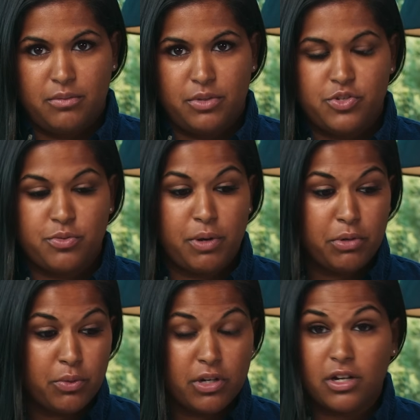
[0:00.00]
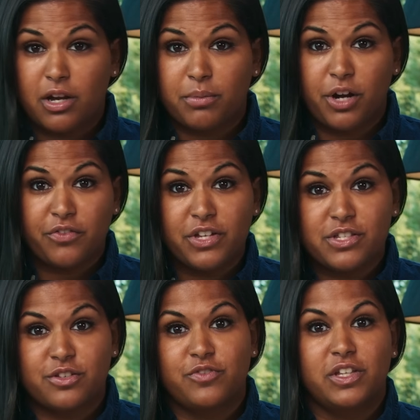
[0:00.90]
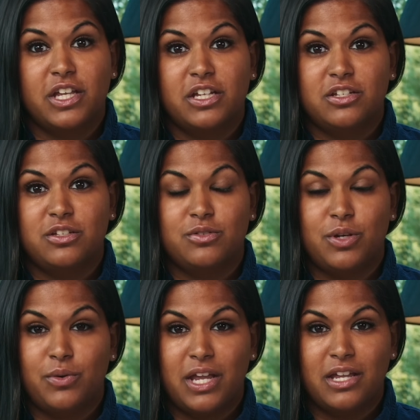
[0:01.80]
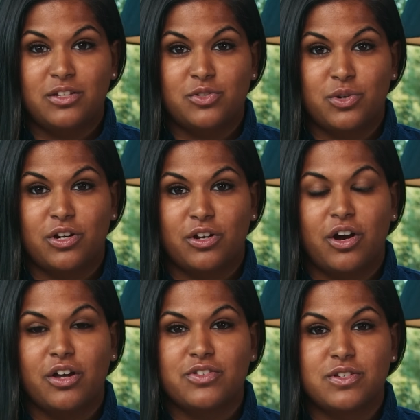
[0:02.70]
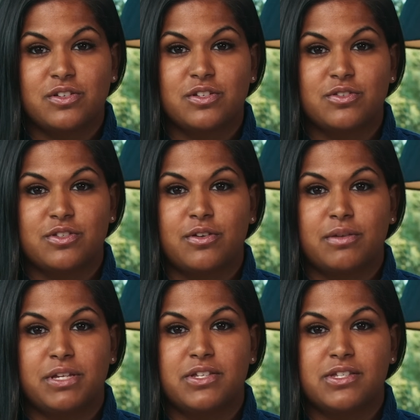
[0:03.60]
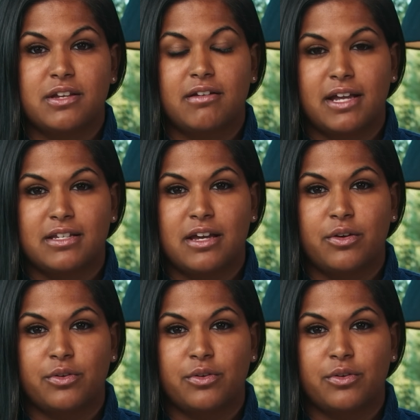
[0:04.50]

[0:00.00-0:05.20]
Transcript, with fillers: Please remember, we're a nonprofit, so if you'd like to donate and join our cause, you can do so at pcri.org/donate.